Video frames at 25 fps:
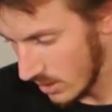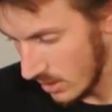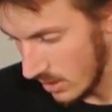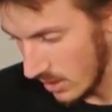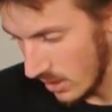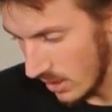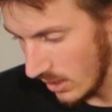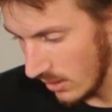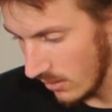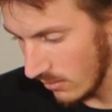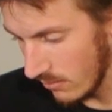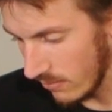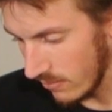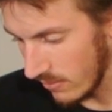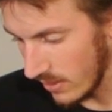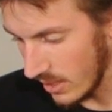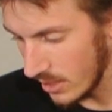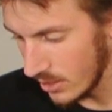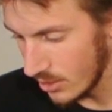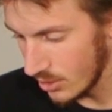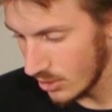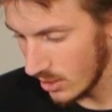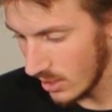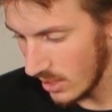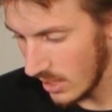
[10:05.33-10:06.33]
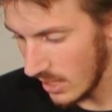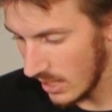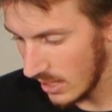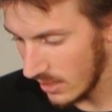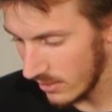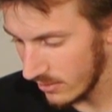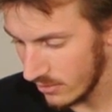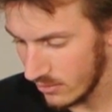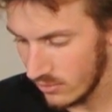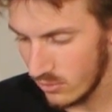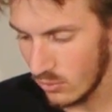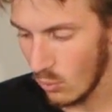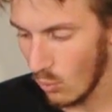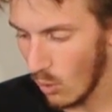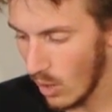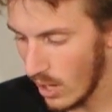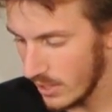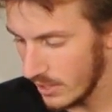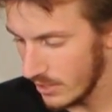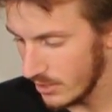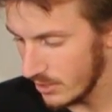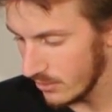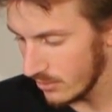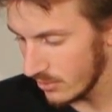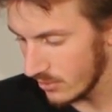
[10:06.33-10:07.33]
Dean Fleischer asks, why
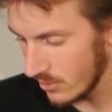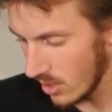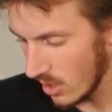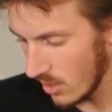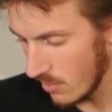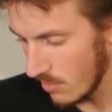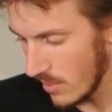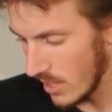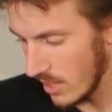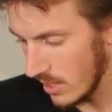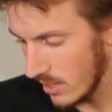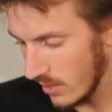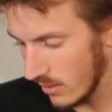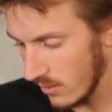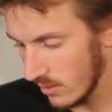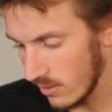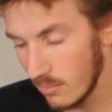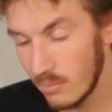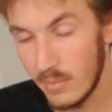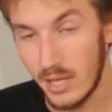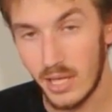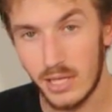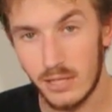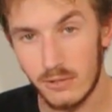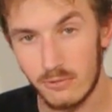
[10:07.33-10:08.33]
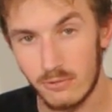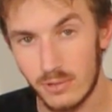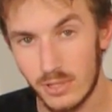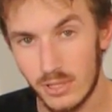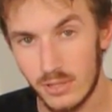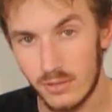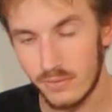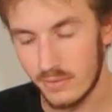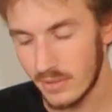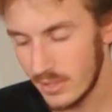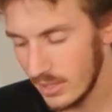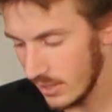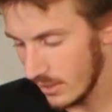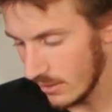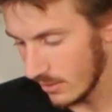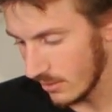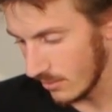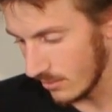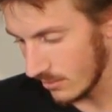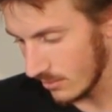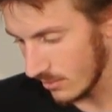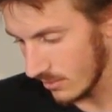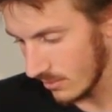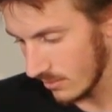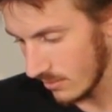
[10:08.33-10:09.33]
did you start making the Make It Real
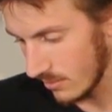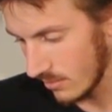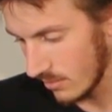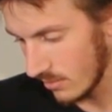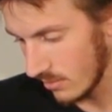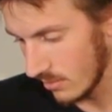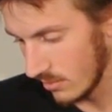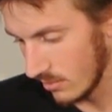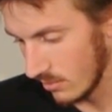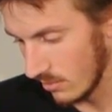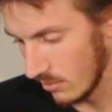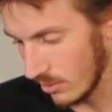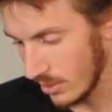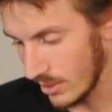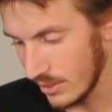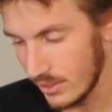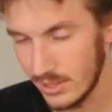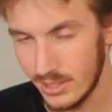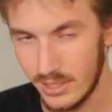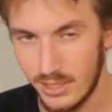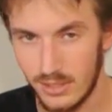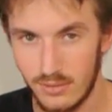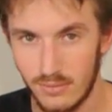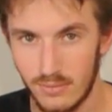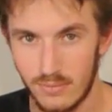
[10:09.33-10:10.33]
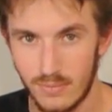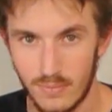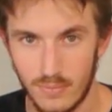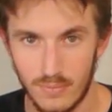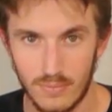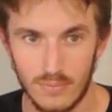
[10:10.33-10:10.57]
videos? Well, Dean,